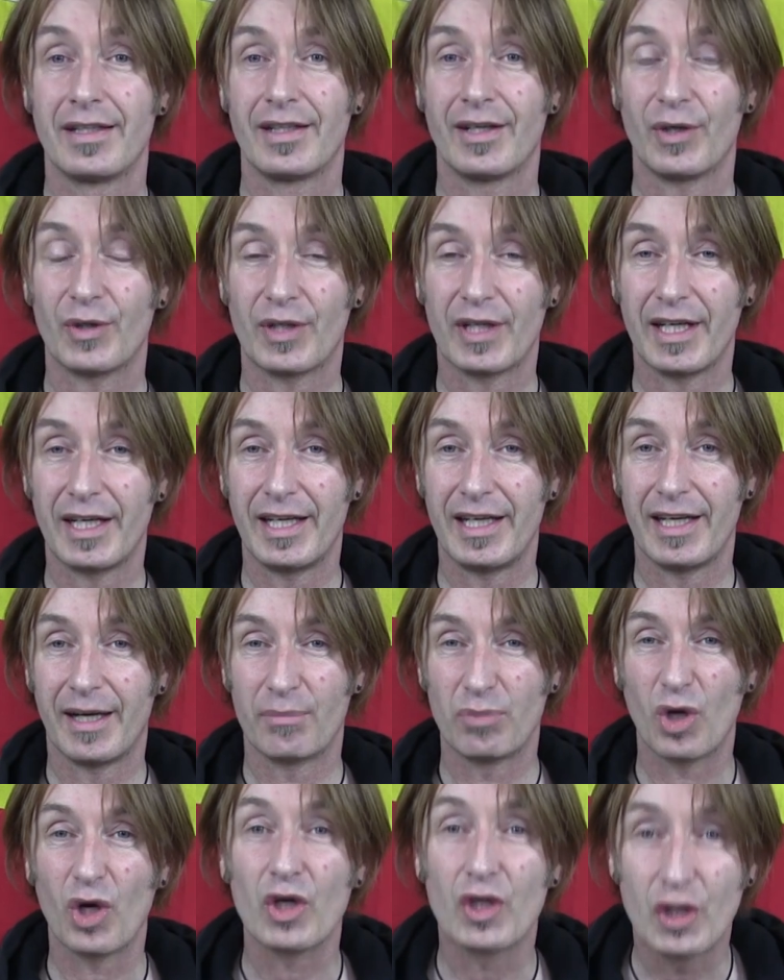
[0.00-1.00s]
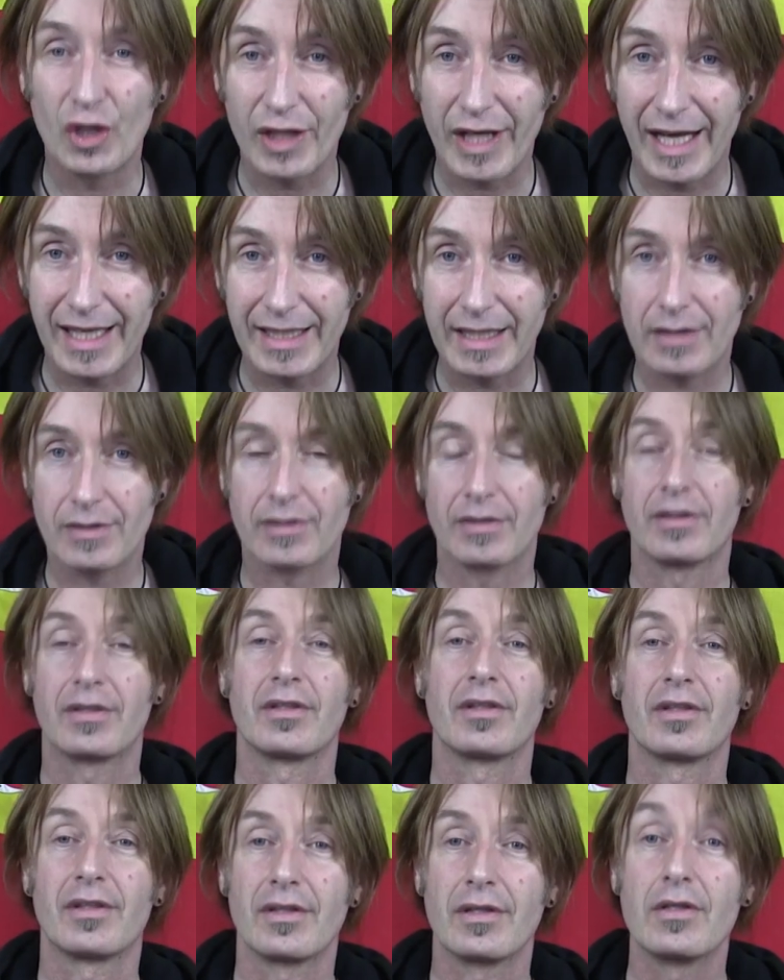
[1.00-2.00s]
Okay, I'm not good at it.
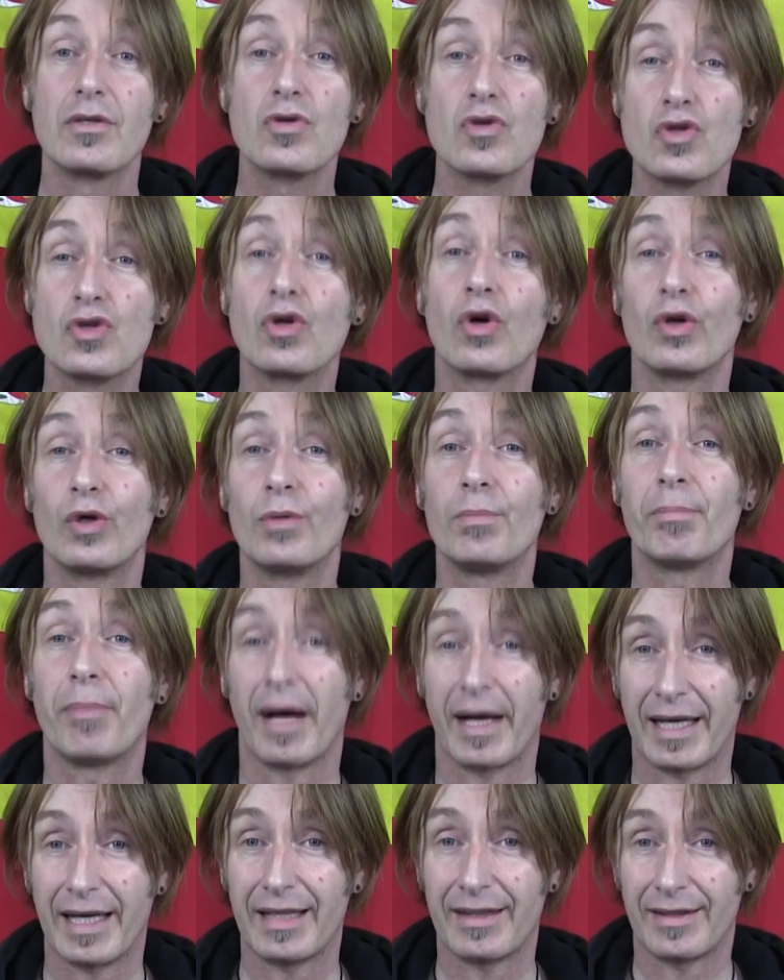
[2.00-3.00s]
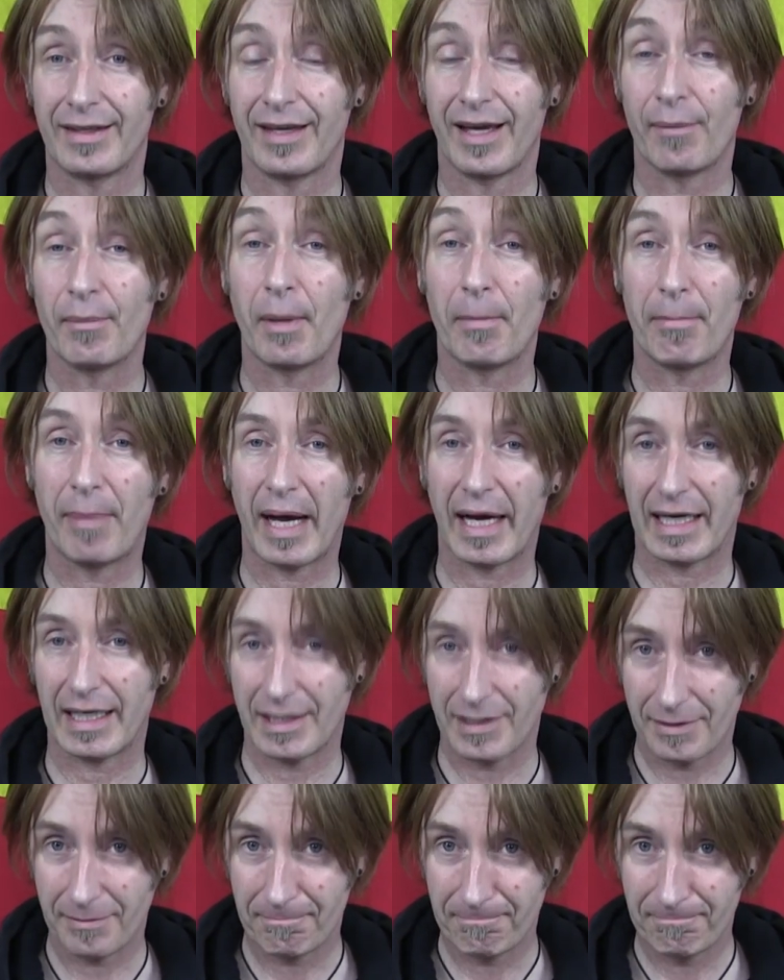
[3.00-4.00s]
Soy un paquete. I'm a
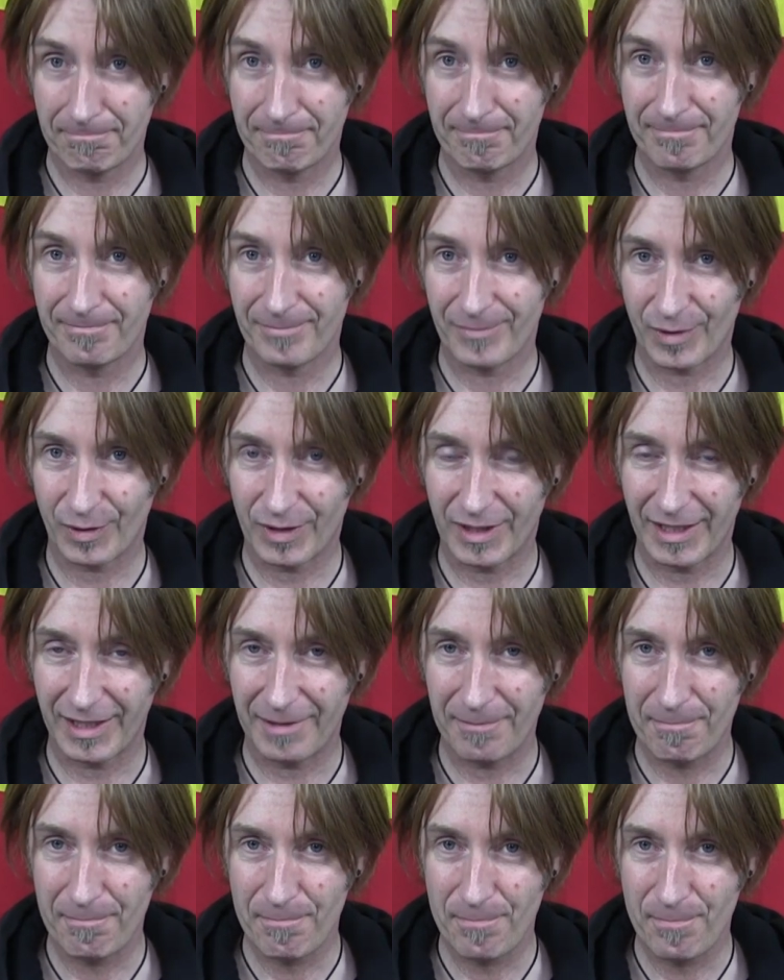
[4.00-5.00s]
packet. Okay.